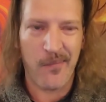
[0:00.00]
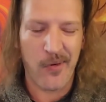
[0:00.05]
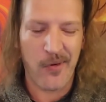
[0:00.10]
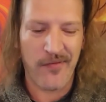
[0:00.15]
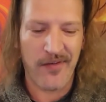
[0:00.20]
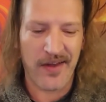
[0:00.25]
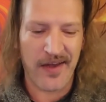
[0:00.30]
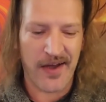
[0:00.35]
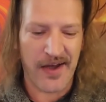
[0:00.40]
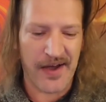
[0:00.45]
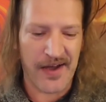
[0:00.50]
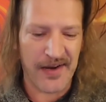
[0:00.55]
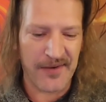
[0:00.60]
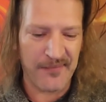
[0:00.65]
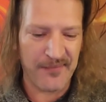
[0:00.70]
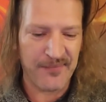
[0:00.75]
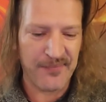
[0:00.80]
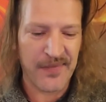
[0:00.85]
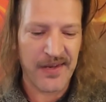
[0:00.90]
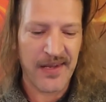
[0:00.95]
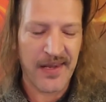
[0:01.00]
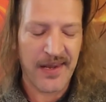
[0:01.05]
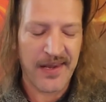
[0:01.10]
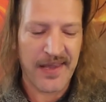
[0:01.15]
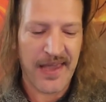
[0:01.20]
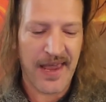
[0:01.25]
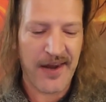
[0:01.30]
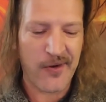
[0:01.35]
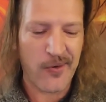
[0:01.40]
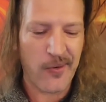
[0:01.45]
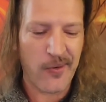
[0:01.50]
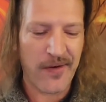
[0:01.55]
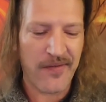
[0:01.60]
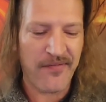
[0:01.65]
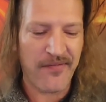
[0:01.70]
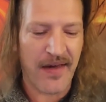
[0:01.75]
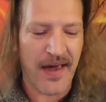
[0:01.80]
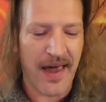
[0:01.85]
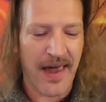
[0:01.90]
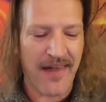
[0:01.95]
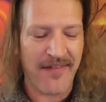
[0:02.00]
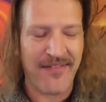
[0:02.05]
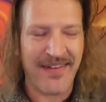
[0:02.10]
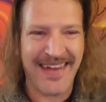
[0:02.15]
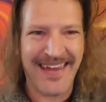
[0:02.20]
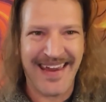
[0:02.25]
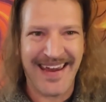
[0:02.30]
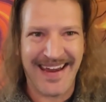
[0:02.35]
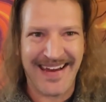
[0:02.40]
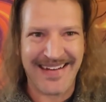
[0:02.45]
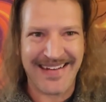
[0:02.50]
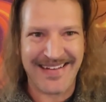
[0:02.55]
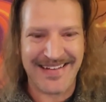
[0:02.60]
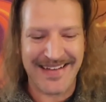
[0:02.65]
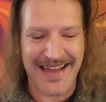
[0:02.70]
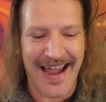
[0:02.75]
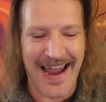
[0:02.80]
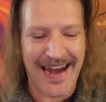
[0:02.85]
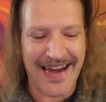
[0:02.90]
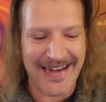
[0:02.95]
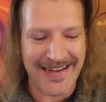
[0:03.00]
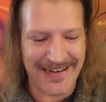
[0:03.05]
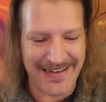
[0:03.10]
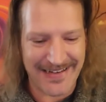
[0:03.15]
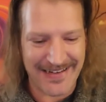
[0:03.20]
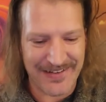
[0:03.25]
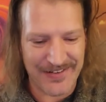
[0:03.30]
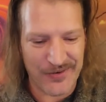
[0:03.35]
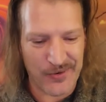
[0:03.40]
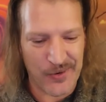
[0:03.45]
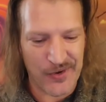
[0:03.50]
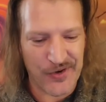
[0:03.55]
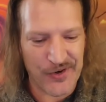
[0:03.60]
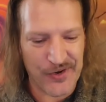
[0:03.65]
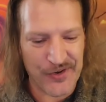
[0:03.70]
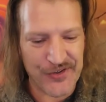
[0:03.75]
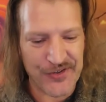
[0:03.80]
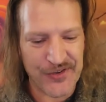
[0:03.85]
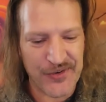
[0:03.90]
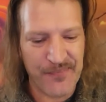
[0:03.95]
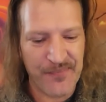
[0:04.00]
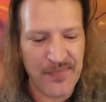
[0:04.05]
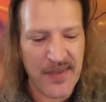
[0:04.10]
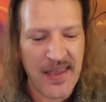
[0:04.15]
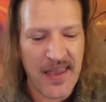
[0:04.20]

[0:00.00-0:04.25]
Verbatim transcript: Moving on, category five, anxiety disorders.